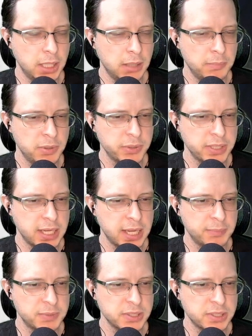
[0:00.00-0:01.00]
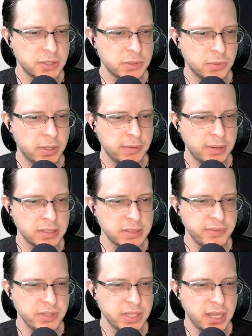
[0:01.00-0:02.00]
Building a captain's log story around a
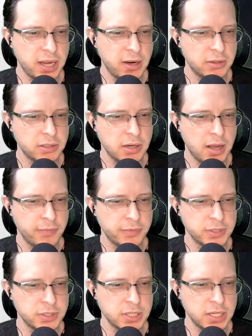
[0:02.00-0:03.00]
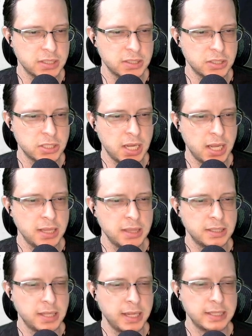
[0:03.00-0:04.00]
civilian character offers a chance to shine
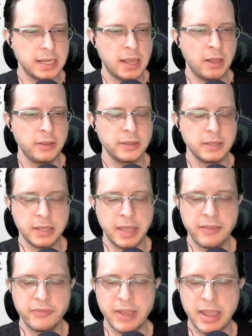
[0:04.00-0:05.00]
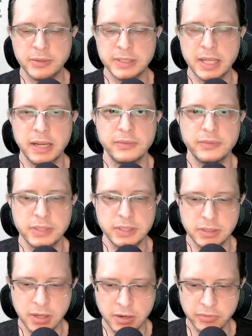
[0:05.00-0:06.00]
the light on the life outside of
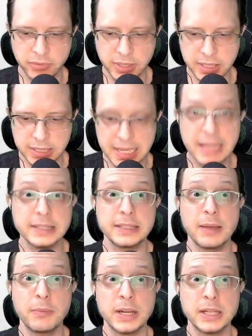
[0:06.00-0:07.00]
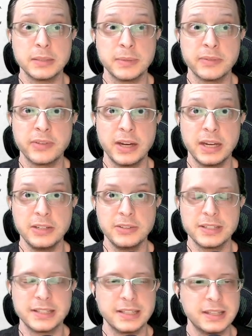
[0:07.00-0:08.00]
Starfleet. Yes, that would actually be a very
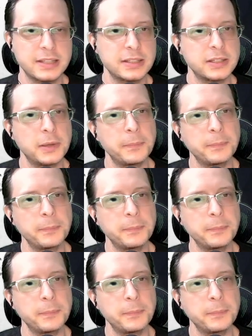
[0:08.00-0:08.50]
interesting thing to do.